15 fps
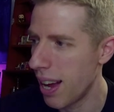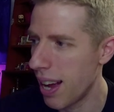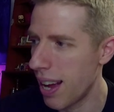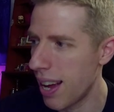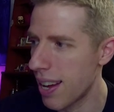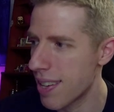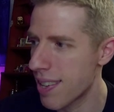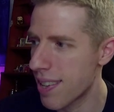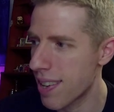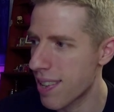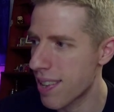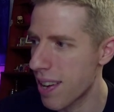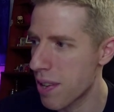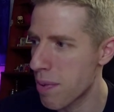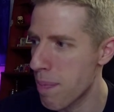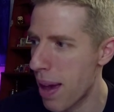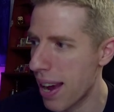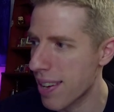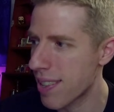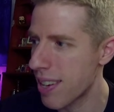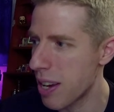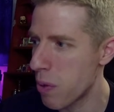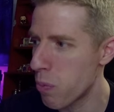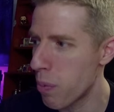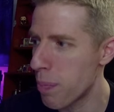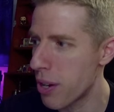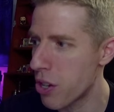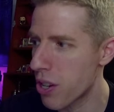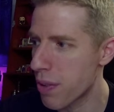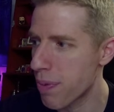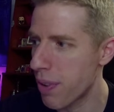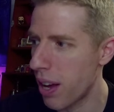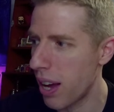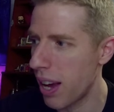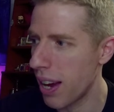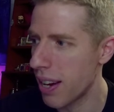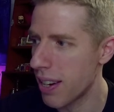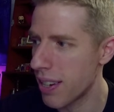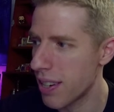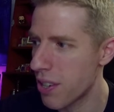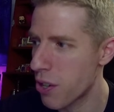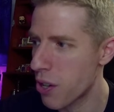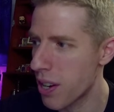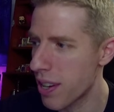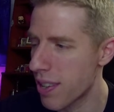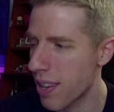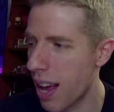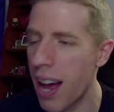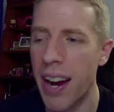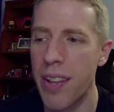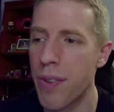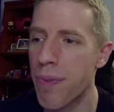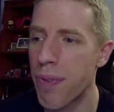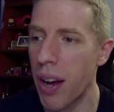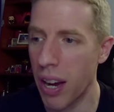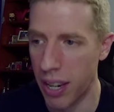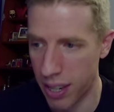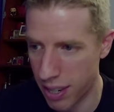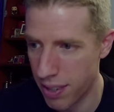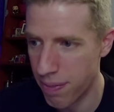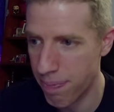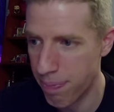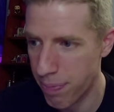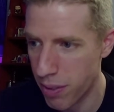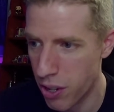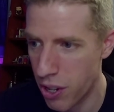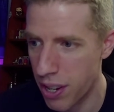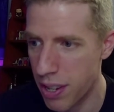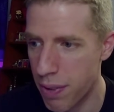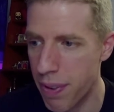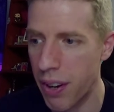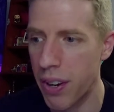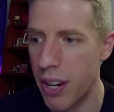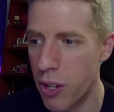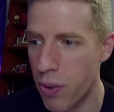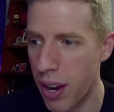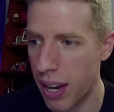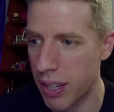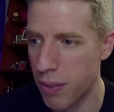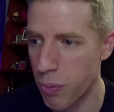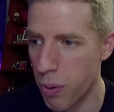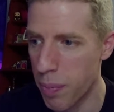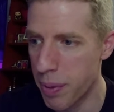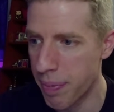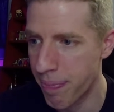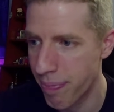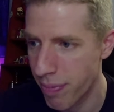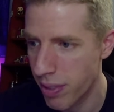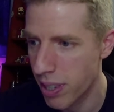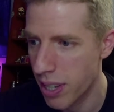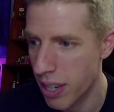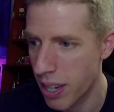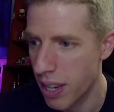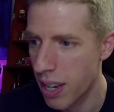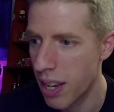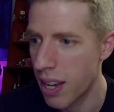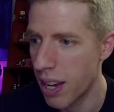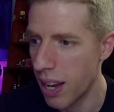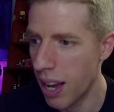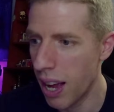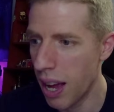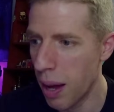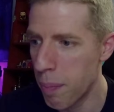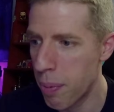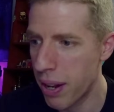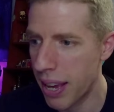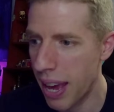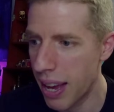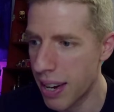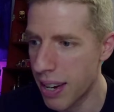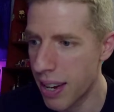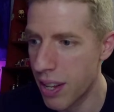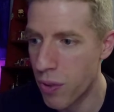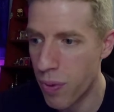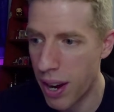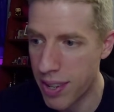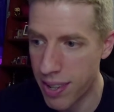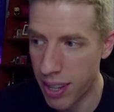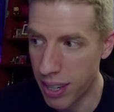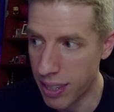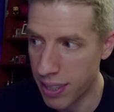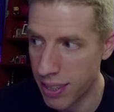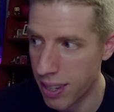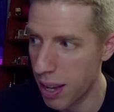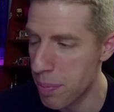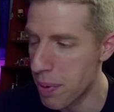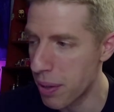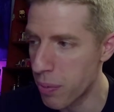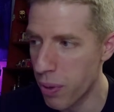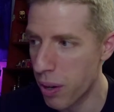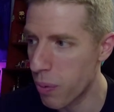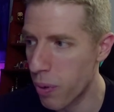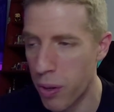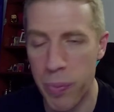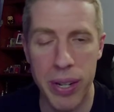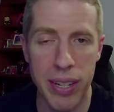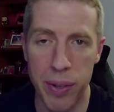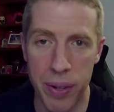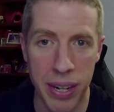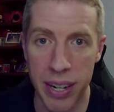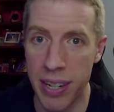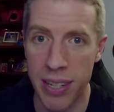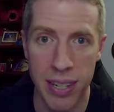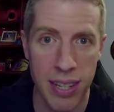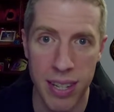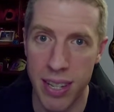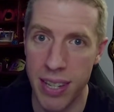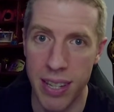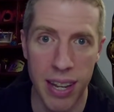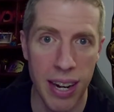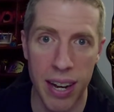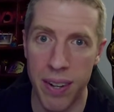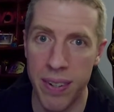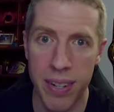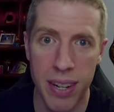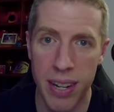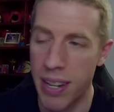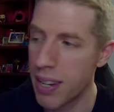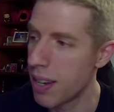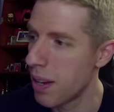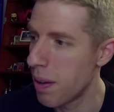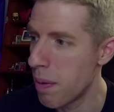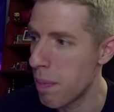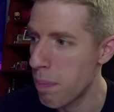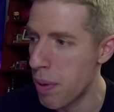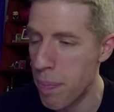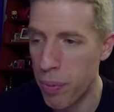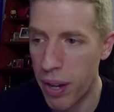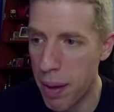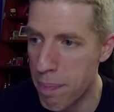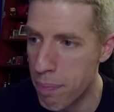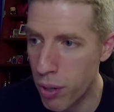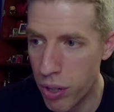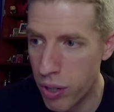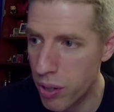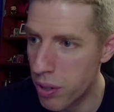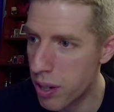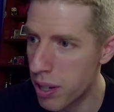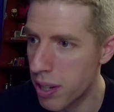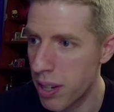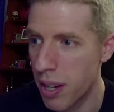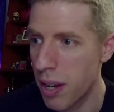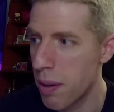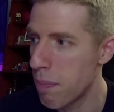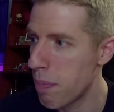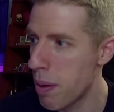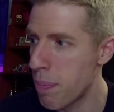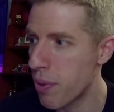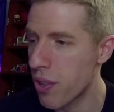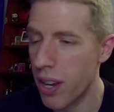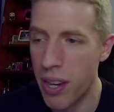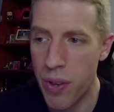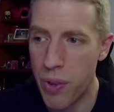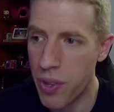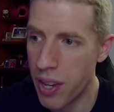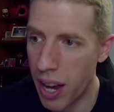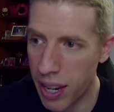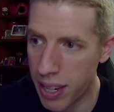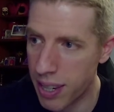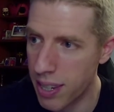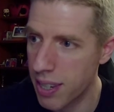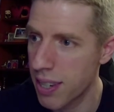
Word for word: Oz says Maxxine will be just fine. She is hot as fuck. She is a very attractive woman. Uh, but again, it's wrestling. I mean, what, what are we doing here? You know, people get booed. People say you suck.